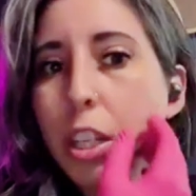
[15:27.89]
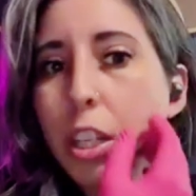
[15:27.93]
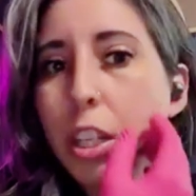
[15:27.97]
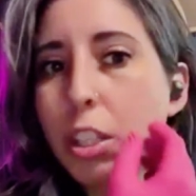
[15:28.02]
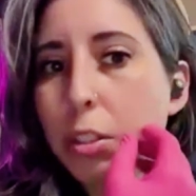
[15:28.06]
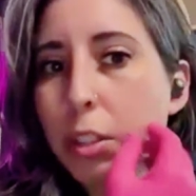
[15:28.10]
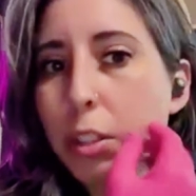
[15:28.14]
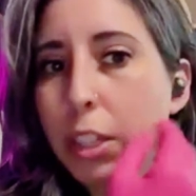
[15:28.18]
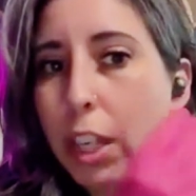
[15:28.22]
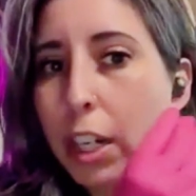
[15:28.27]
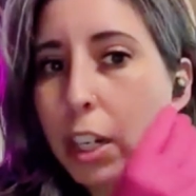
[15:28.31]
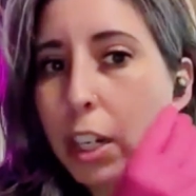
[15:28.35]

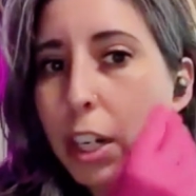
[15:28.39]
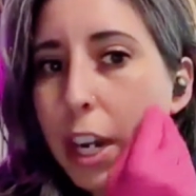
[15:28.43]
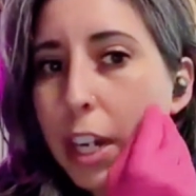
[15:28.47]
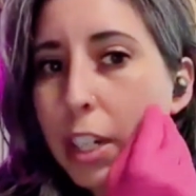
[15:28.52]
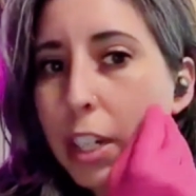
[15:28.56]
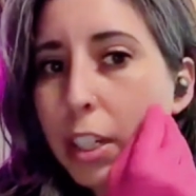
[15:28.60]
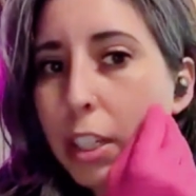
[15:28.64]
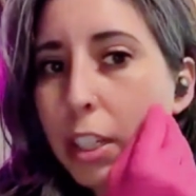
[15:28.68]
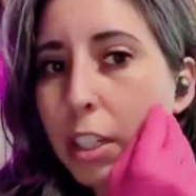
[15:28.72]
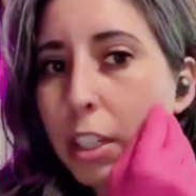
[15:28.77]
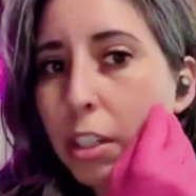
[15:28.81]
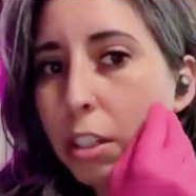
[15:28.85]
So get your
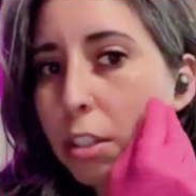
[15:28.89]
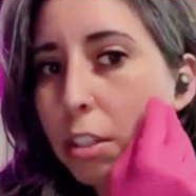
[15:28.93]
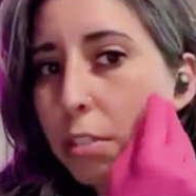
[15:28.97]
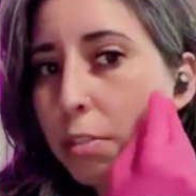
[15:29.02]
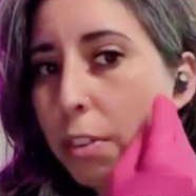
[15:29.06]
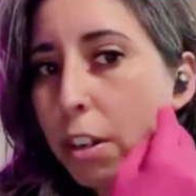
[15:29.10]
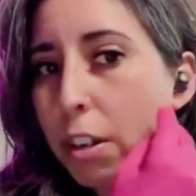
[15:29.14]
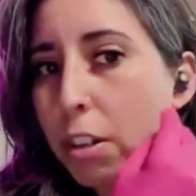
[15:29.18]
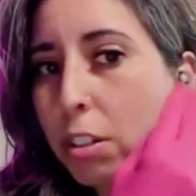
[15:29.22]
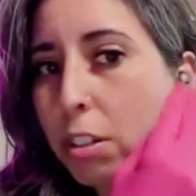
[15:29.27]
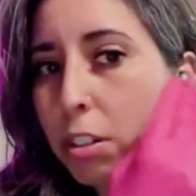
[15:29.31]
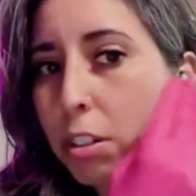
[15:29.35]
hand in there as
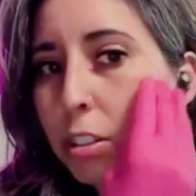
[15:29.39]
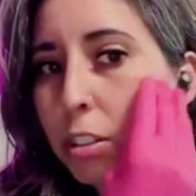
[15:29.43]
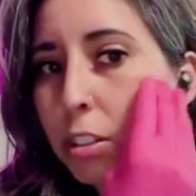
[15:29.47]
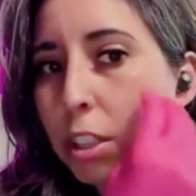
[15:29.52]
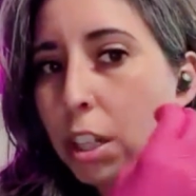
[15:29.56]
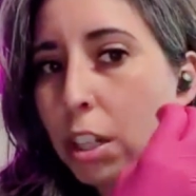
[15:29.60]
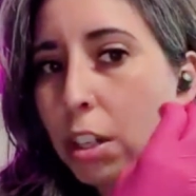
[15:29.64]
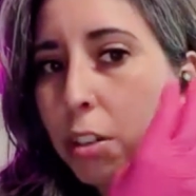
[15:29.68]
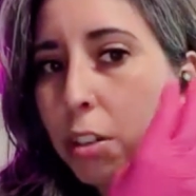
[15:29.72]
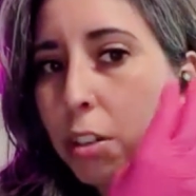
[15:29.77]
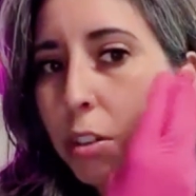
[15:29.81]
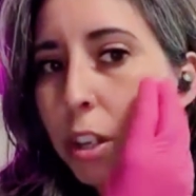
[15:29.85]
far as it'll
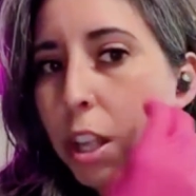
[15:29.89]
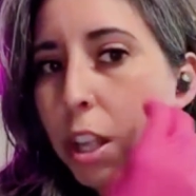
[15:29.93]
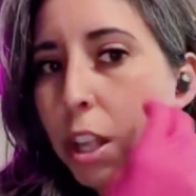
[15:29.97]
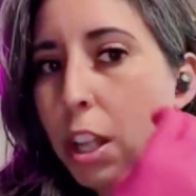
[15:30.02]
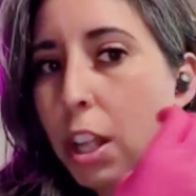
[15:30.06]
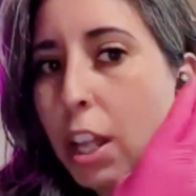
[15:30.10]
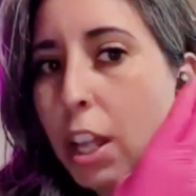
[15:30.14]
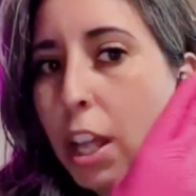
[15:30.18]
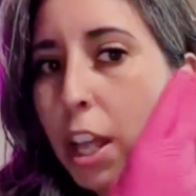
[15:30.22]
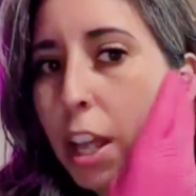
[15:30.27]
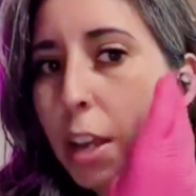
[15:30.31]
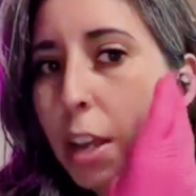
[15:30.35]
go
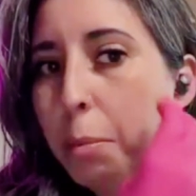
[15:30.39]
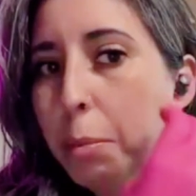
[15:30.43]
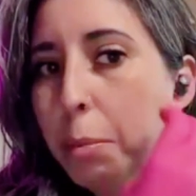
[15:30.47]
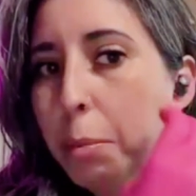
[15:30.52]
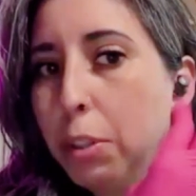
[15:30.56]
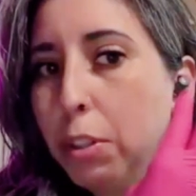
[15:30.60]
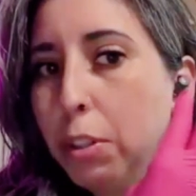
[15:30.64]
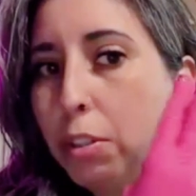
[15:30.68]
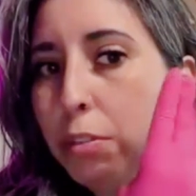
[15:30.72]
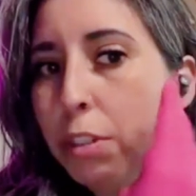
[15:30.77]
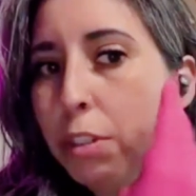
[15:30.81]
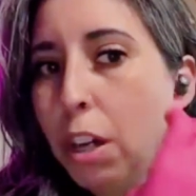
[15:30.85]
and
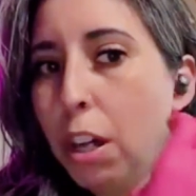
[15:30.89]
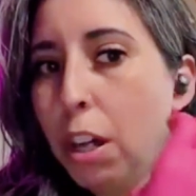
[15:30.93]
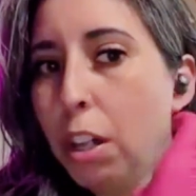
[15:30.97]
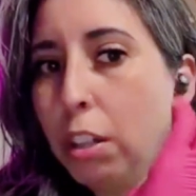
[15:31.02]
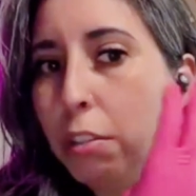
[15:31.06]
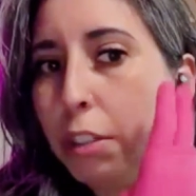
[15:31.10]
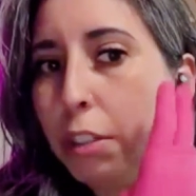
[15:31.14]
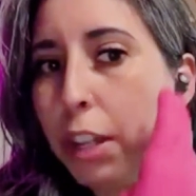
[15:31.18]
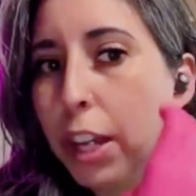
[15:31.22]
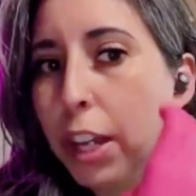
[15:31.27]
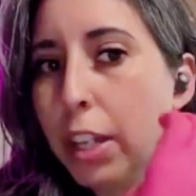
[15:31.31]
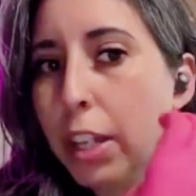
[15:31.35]
move all
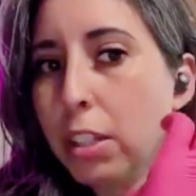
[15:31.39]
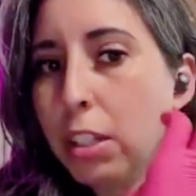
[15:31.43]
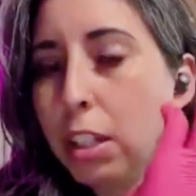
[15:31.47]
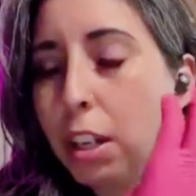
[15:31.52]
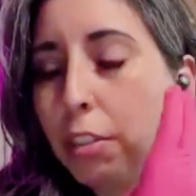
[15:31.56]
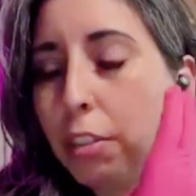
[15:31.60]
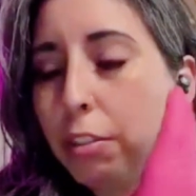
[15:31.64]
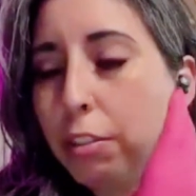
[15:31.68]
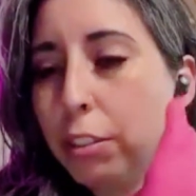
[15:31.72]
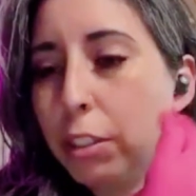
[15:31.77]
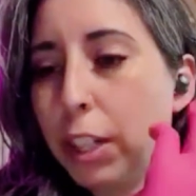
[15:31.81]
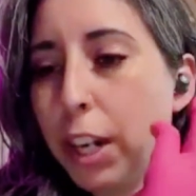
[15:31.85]
of that
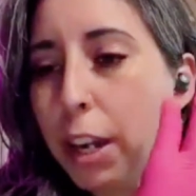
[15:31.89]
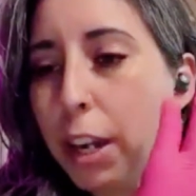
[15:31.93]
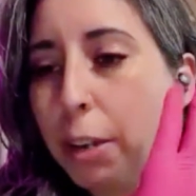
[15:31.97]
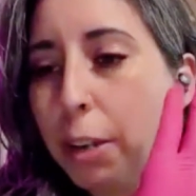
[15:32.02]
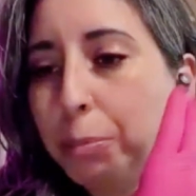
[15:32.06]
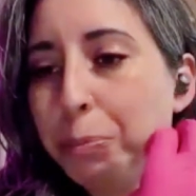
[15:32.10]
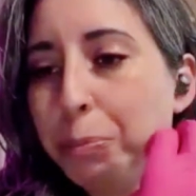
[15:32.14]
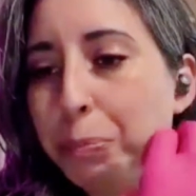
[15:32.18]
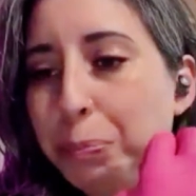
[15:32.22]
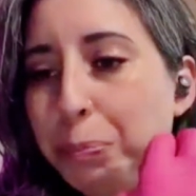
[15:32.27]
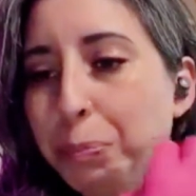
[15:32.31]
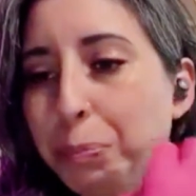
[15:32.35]
stuff
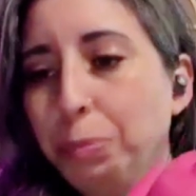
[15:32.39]
around.